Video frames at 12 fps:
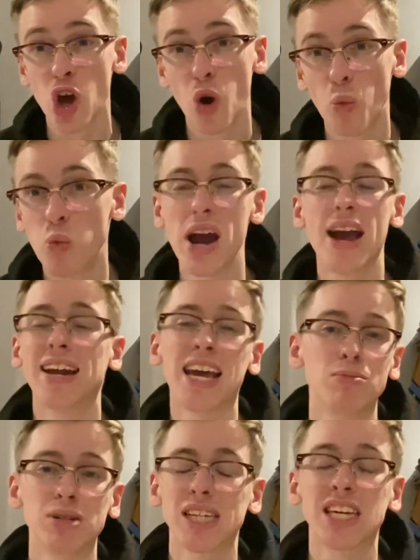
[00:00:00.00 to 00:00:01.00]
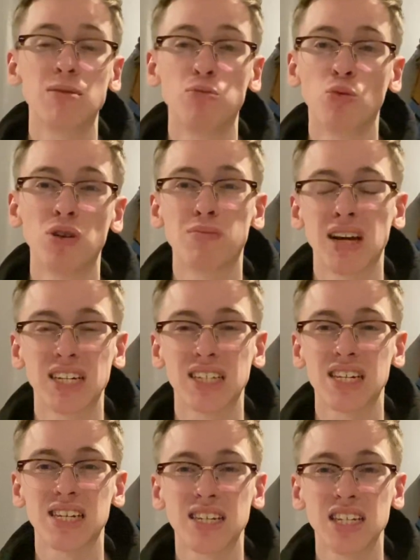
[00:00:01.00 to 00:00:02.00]
weren't able to keep up with Manchester
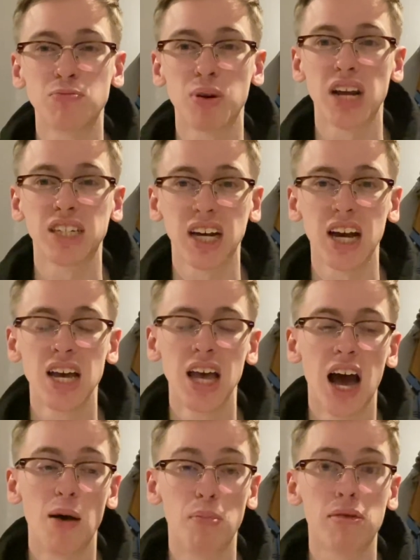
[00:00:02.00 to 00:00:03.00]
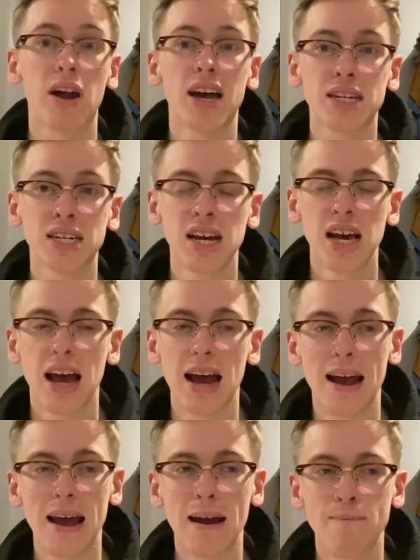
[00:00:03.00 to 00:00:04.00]
City's pressure and press.
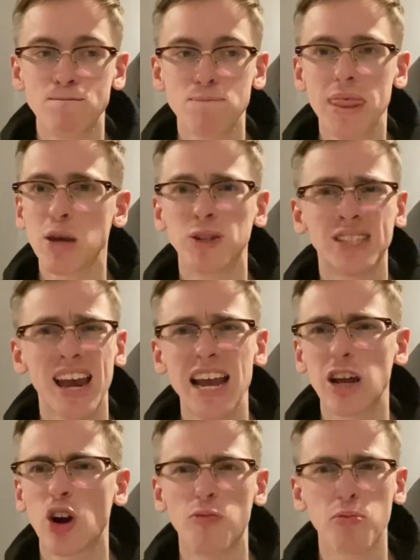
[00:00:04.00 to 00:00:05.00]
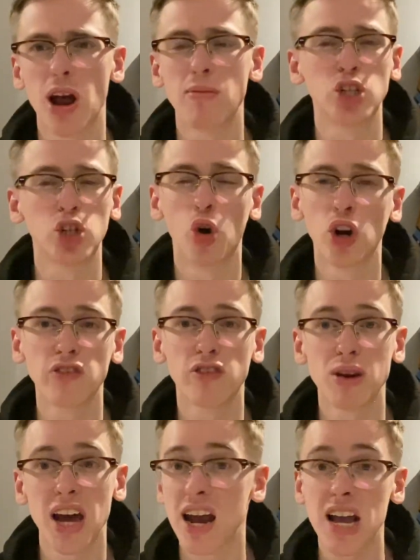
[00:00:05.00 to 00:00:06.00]
He was taken off prematurely for me.
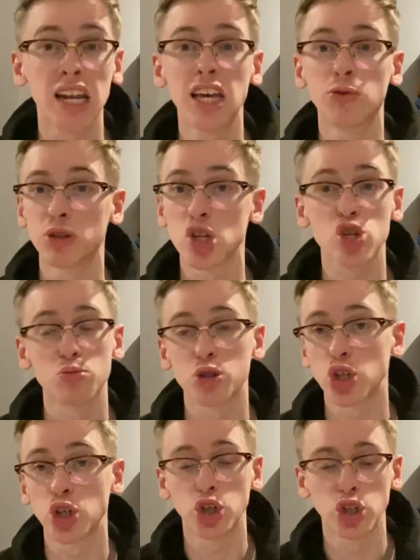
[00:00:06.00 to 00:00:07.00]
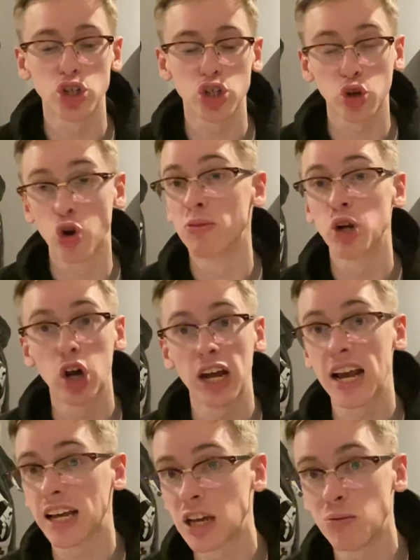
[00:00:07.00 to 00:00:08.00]
I agreed with the substitutions coming on. I
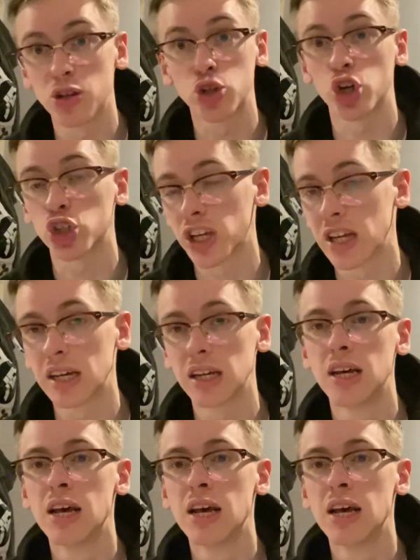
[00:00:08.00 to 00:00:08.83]
agree with Josh King and